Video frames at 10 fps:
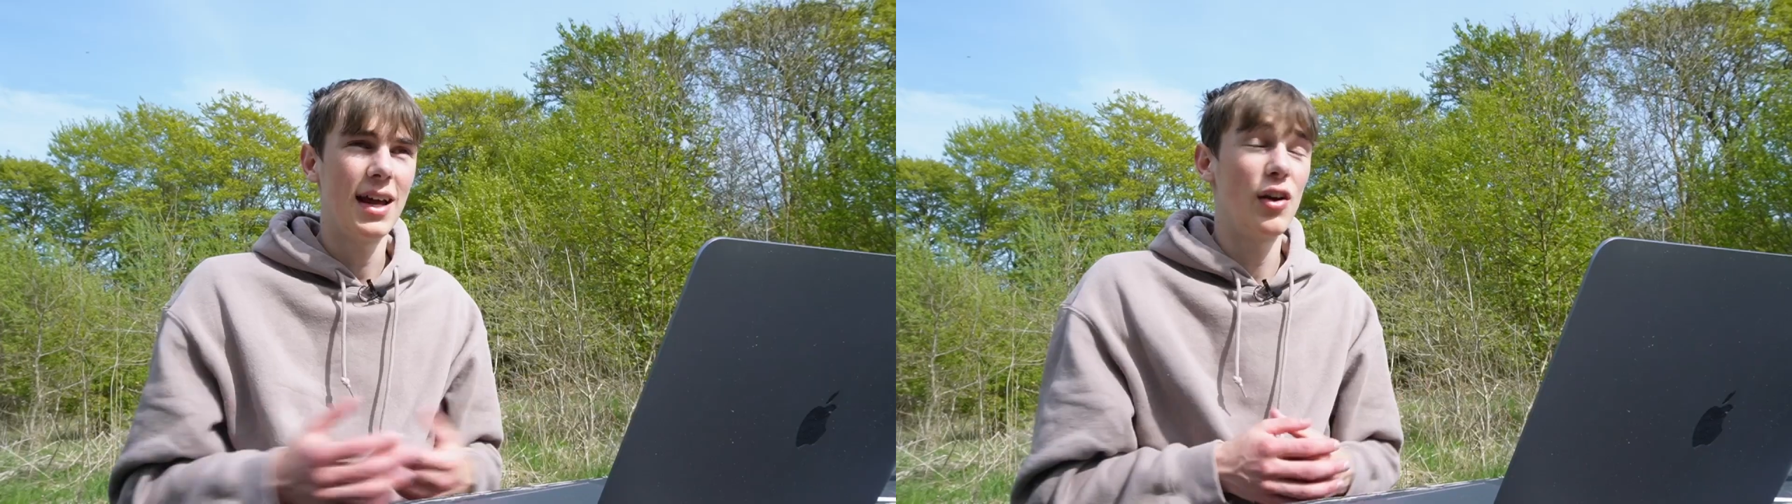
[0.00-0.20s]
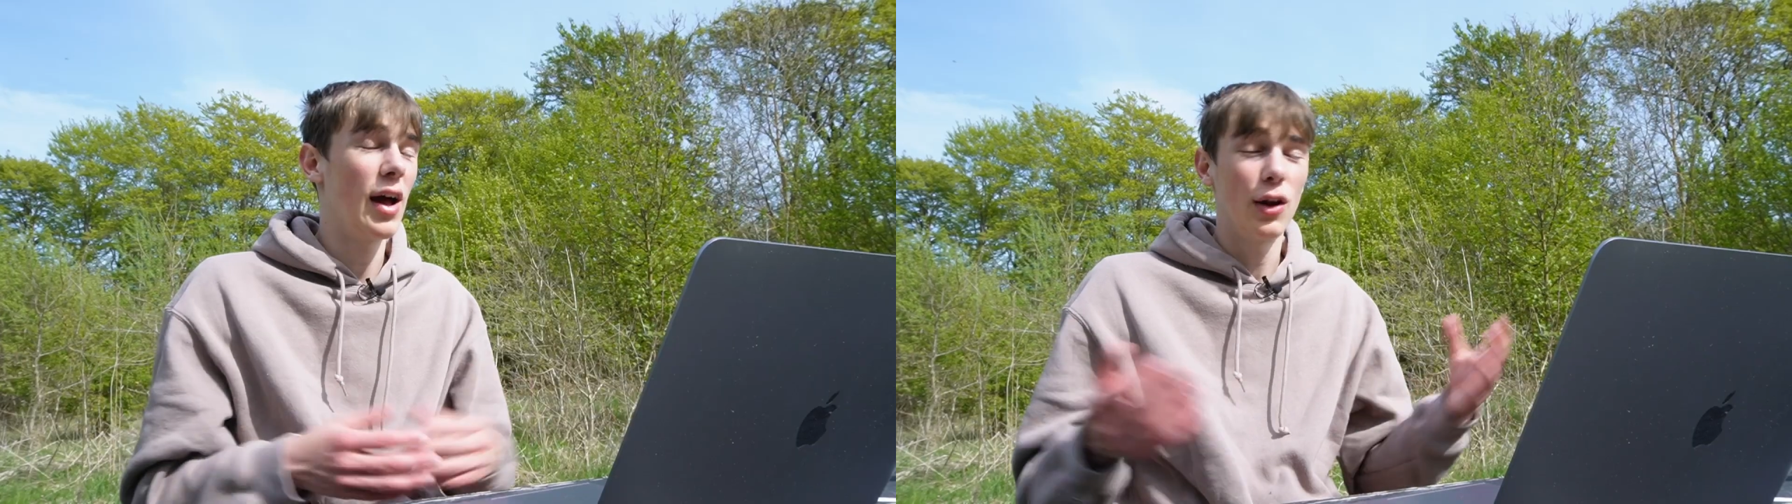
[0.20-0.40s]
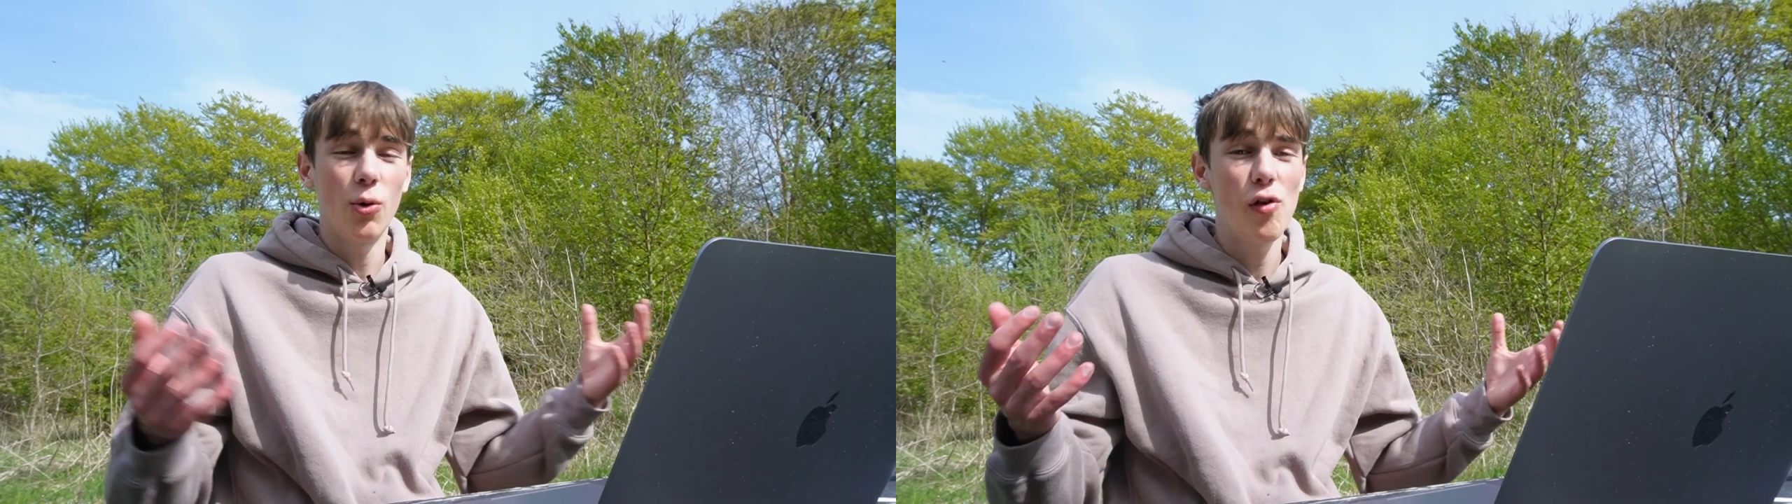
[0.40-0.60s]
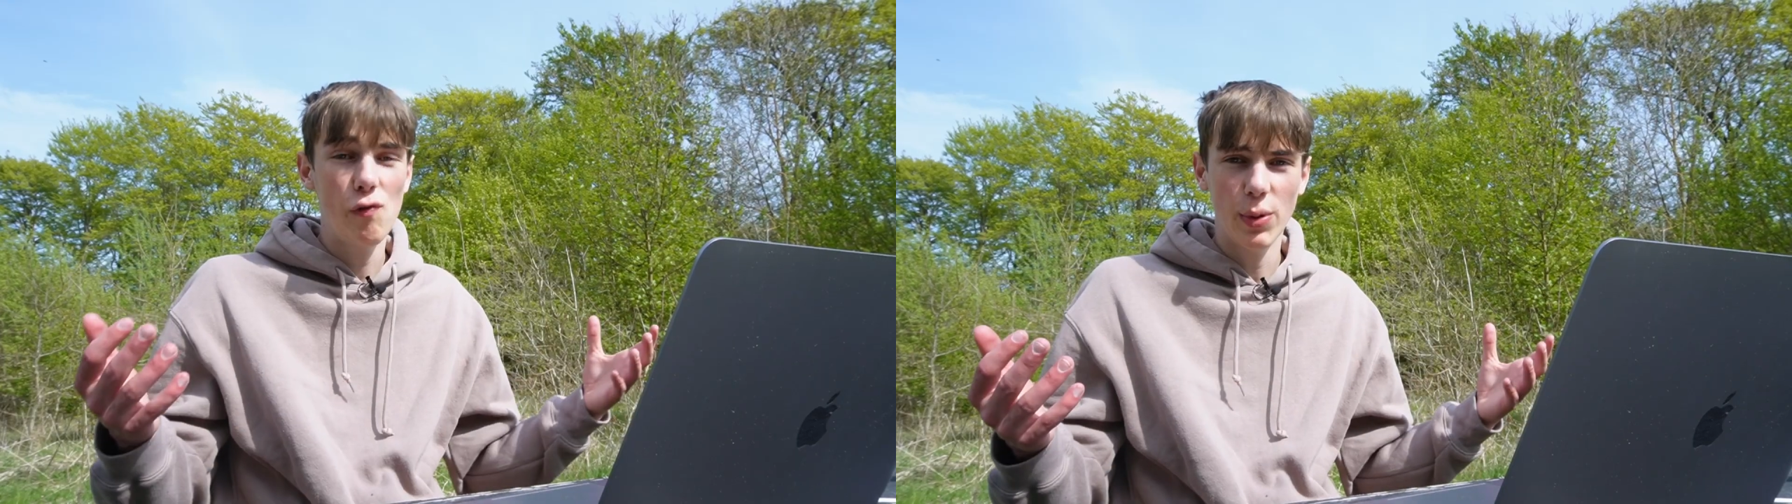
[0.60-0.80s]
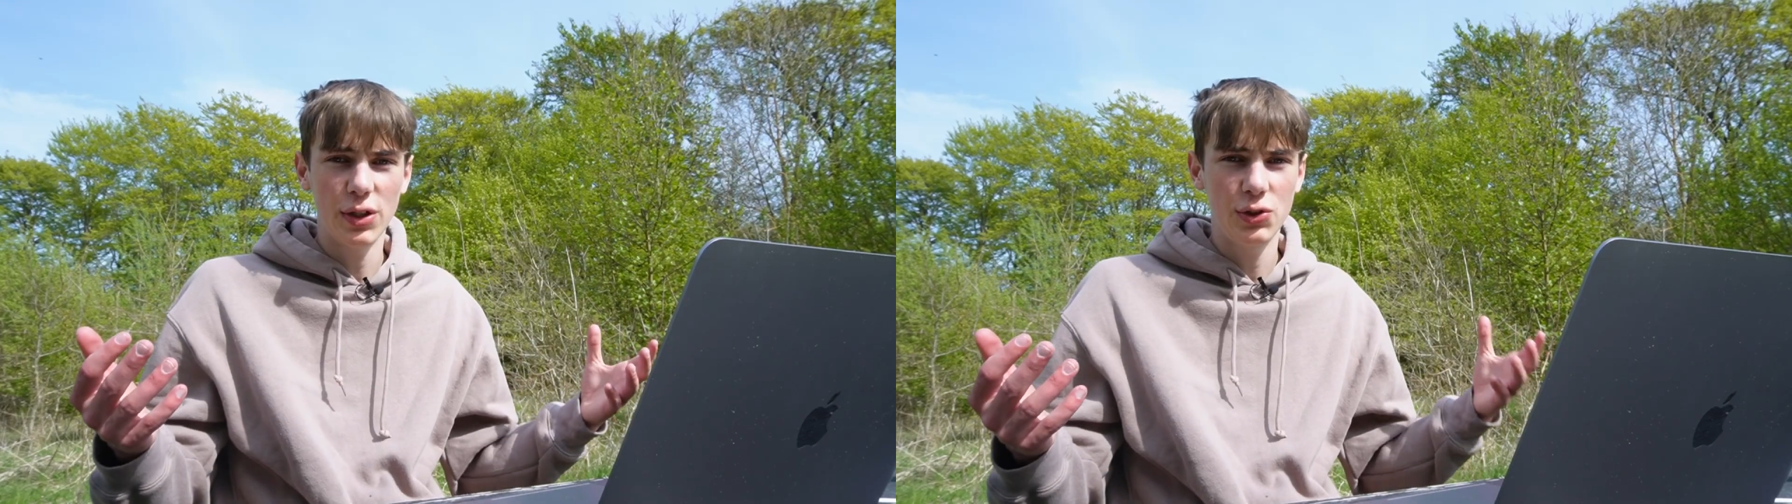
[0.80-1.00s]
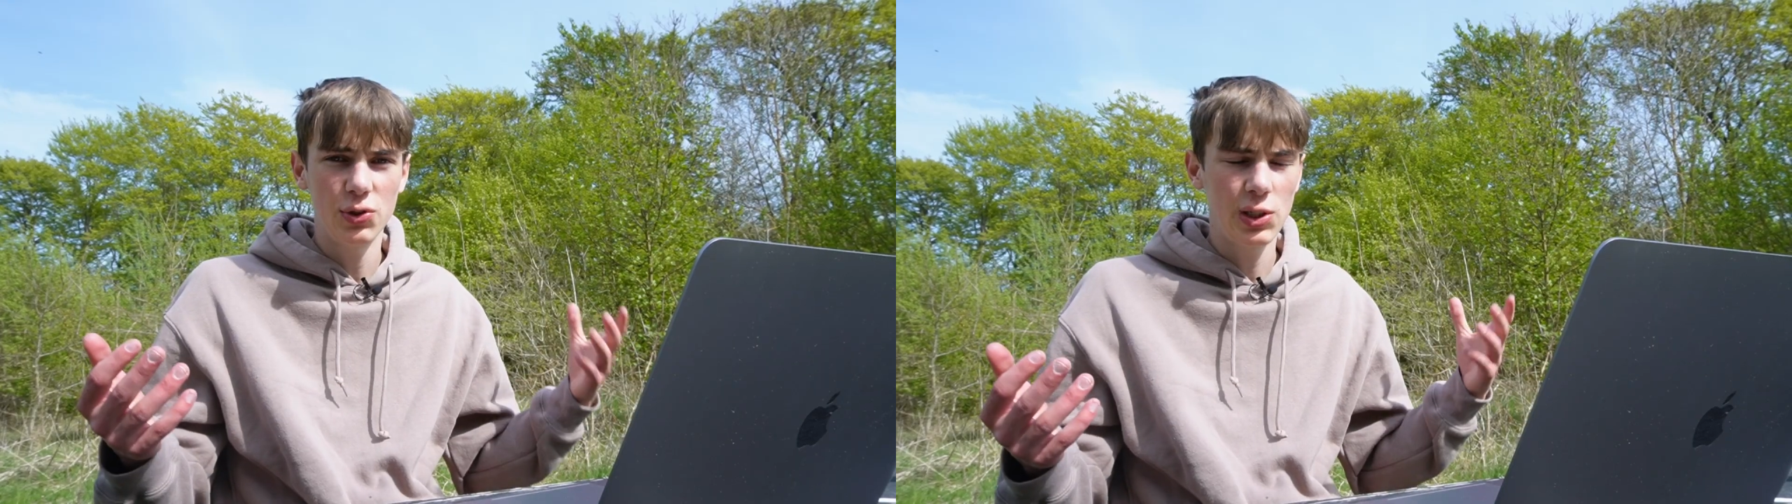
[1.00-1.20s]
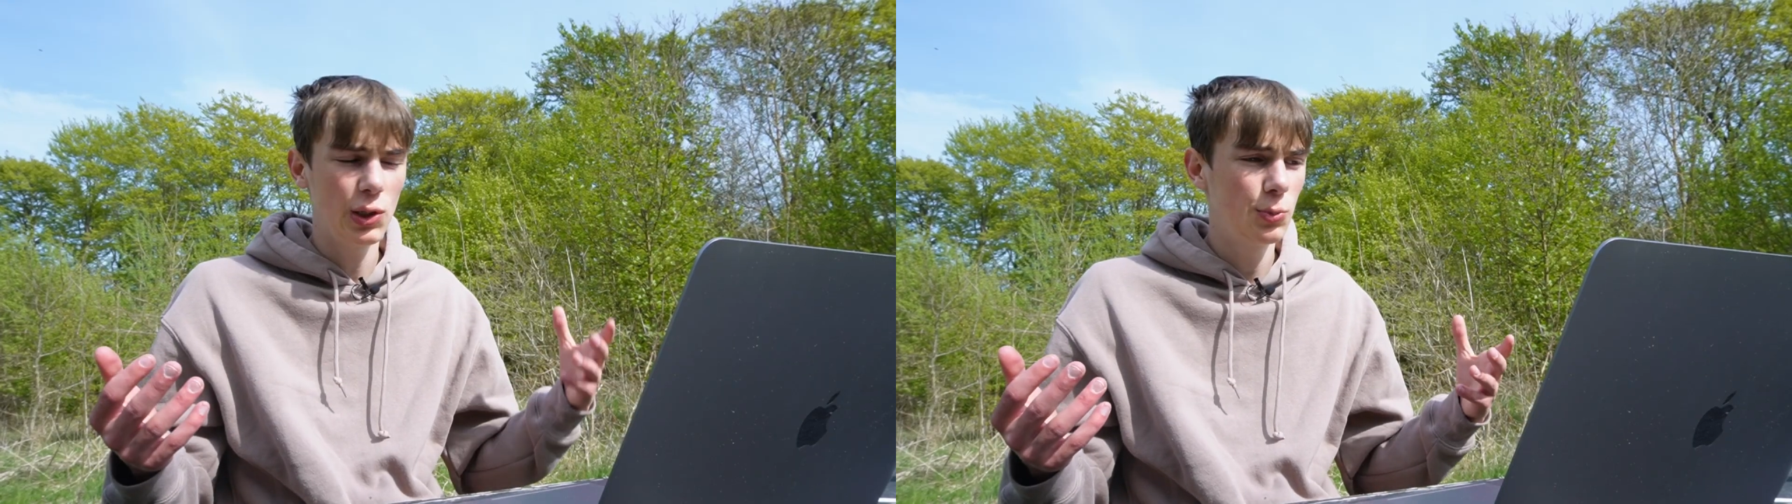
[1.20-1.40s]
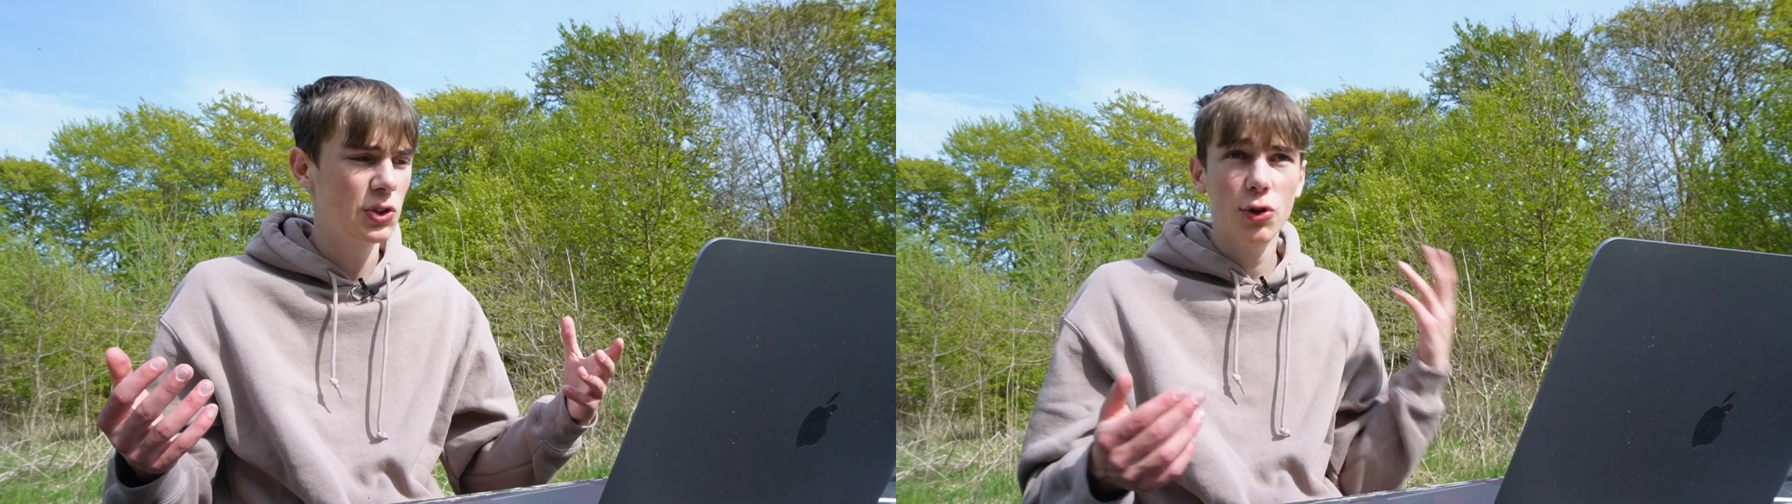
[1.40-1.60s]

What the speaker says: And I know everybody's using loops,